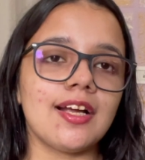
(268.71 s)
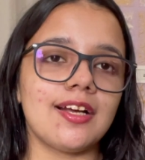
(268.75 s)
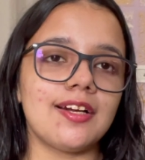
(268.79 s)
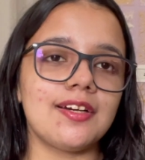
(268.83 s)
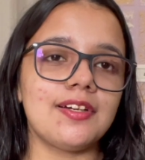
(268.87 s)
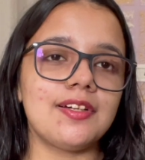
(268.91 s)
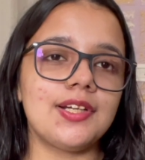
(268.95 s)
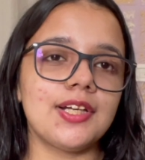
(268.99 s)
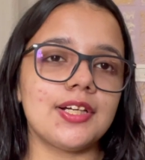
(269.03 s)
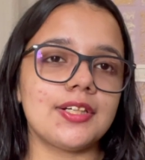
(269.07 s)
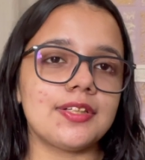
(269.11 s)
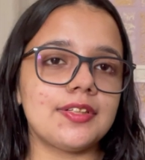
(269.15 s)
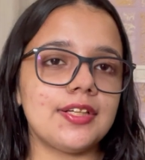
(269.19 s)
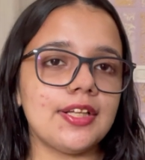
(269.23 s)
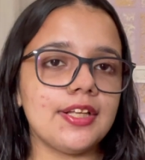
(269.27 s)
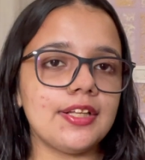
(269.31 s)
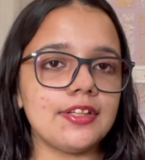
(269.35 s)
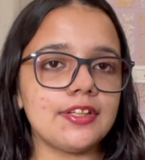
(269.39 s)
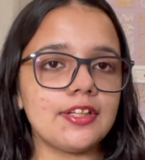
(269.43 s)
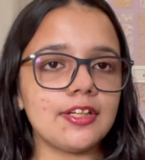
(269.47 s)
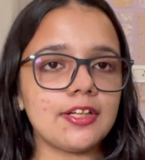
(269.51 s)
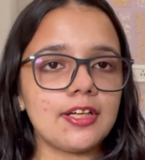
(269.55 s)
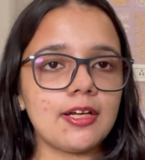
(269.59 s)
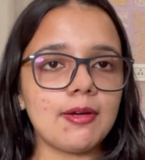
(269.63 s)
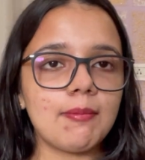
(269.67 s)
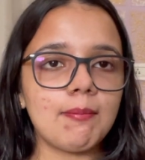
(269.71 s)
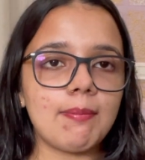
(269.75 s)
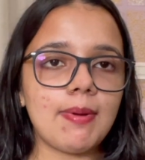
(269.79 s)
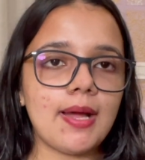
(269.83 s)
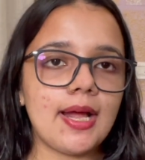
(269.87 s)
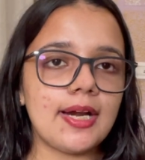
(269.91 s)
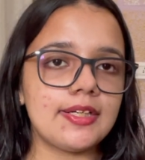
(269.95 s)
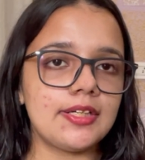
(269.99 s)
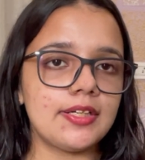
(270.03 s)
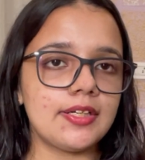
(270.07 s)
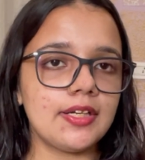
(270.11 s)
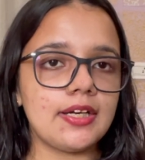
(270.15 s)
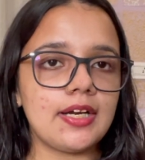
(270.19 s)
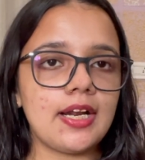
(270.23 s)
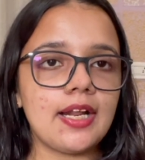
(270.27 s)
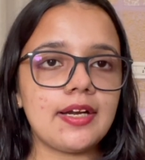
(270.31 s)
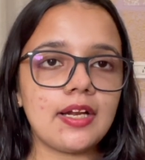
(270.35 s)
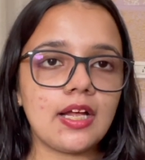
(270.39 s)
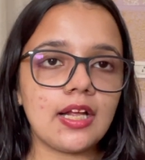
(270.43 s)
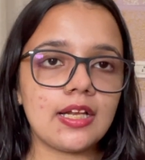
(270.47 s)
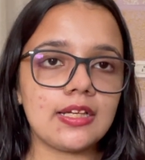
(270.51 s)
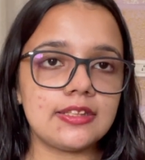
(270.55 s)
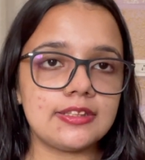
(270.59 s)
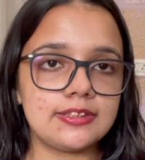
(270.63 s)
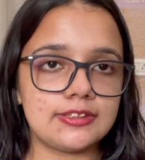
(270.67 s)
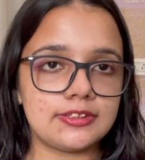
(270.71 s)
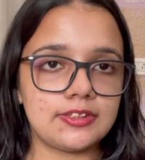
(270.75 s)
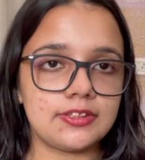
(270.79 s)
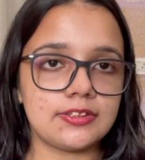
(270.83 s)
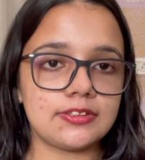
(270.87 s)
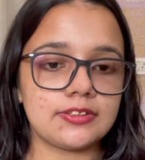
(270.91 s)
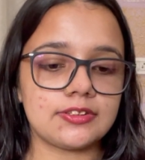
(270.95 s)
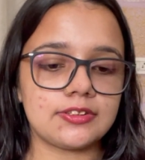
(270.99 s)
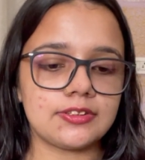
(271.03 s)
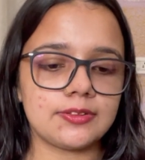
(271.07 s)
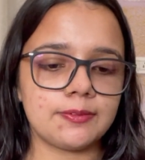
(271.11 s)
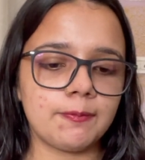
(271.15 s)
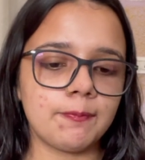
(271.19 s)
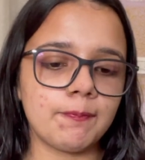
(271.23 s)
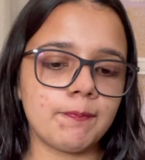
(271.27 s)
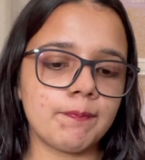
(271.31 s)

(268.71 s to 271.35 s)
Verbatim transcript: conducting the competitor analysis